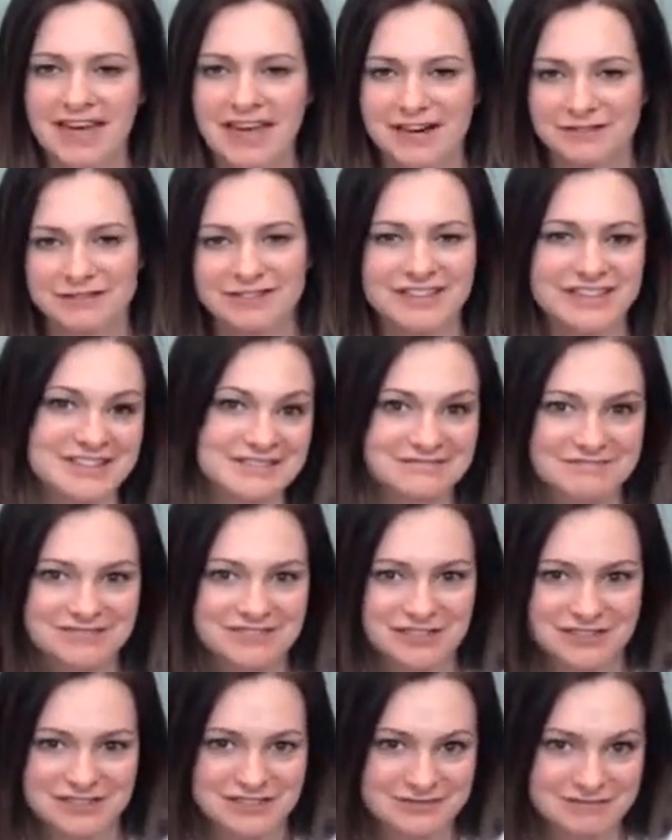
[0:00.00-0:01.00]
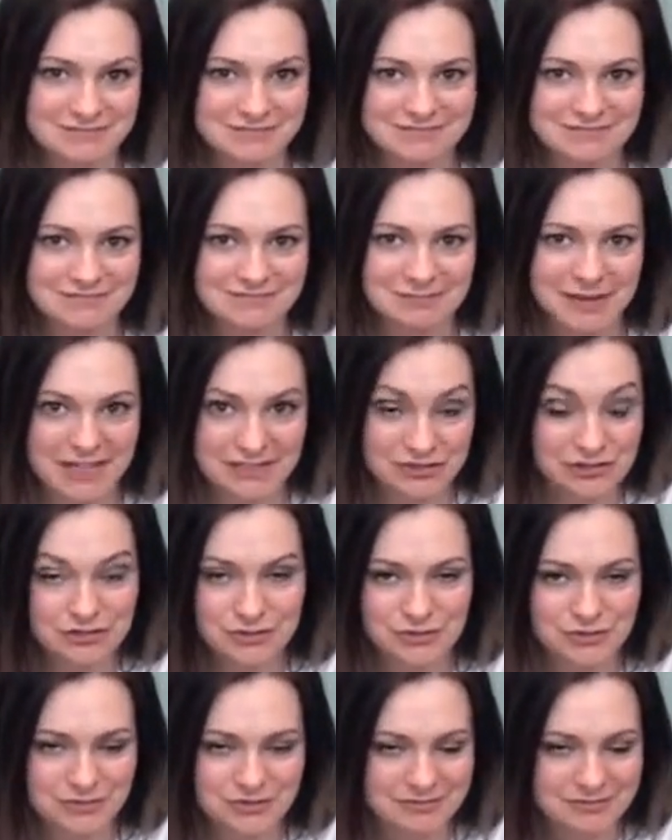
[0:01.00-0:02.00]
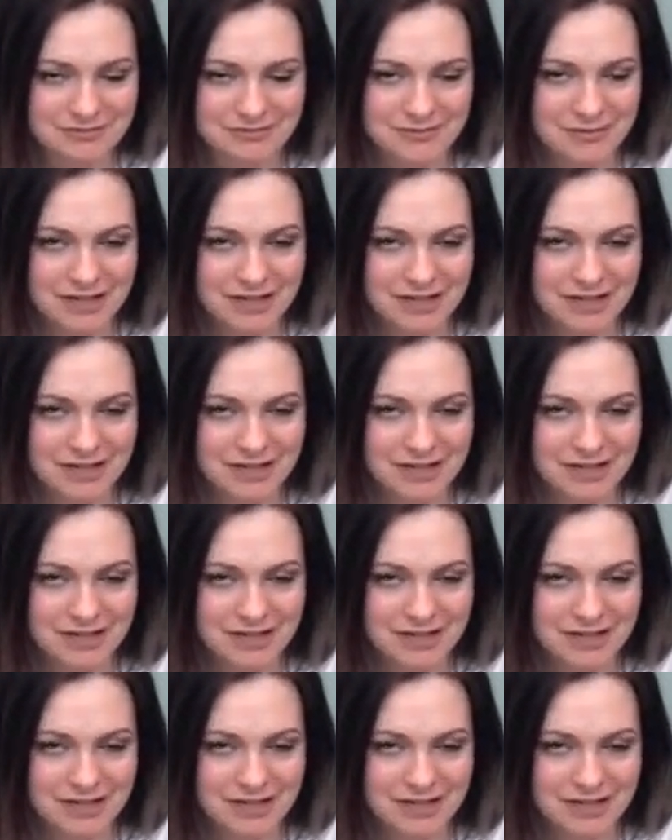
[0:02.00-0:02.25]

And it really just makes you